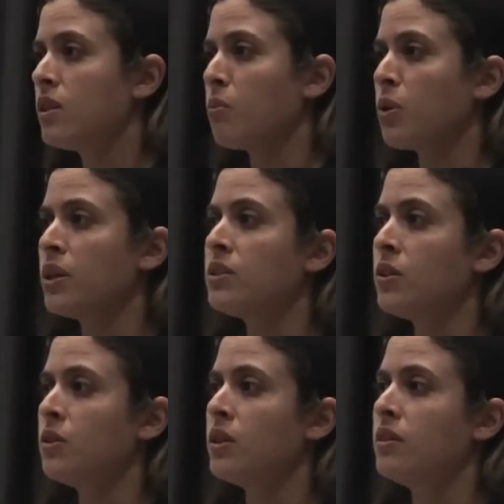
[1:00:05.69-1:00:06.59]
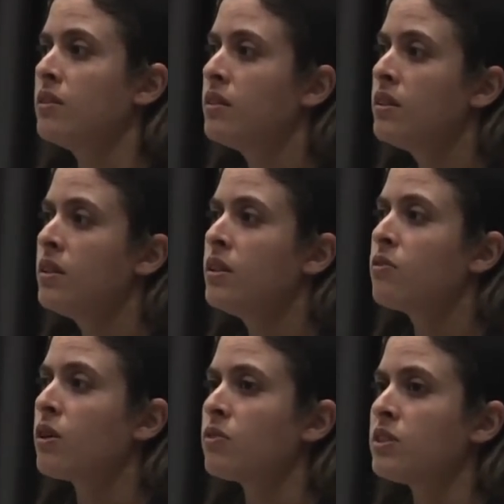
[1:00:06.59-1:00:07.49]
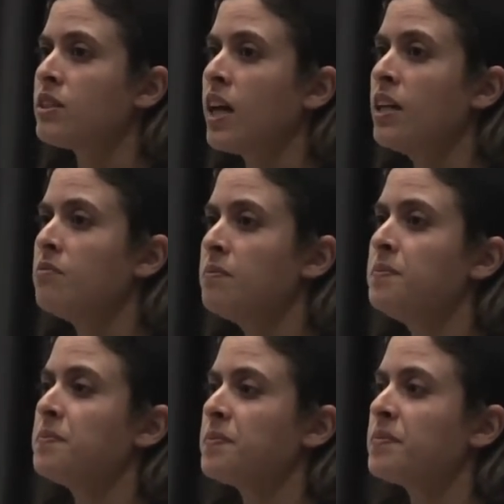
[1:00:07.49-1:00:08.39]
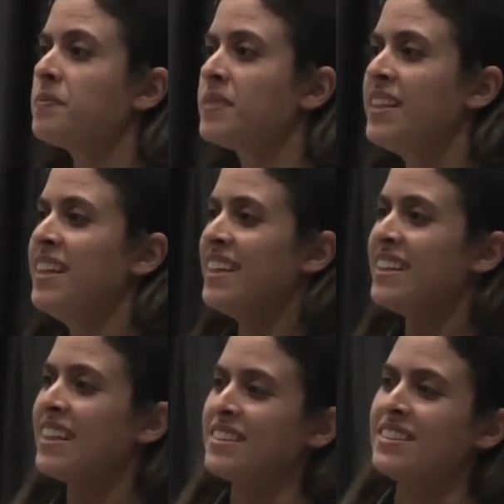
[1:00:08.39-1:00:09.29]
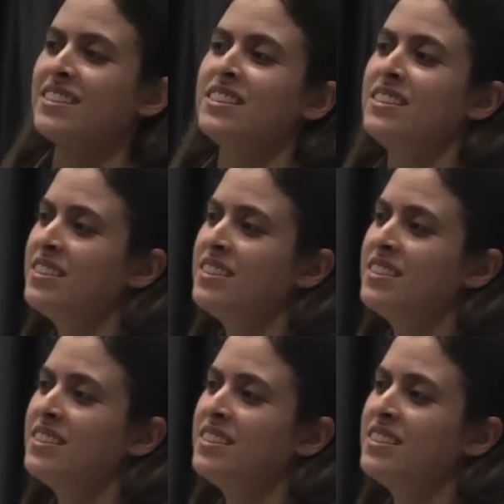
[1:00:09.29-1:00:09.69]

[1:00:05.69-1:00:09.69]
summary so you can reference that. Yes?